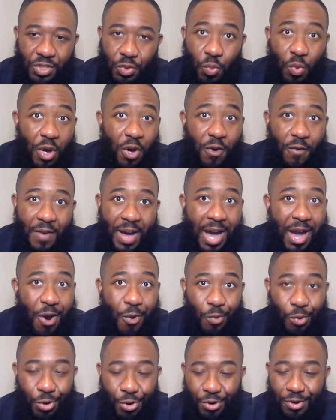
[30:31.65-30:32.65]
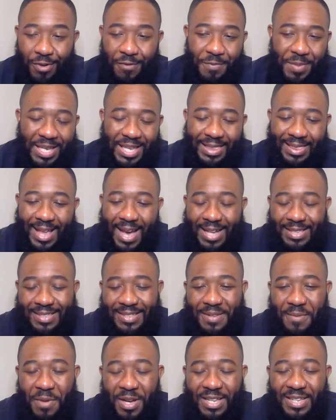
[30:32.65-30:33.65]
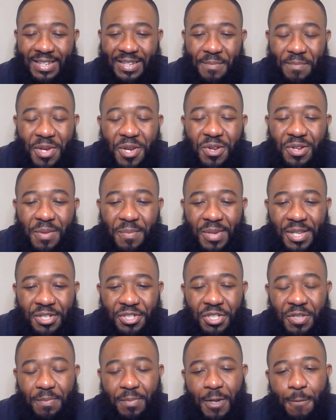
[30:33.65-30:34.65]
twelve hour of being locked in the, in the mirror dimension.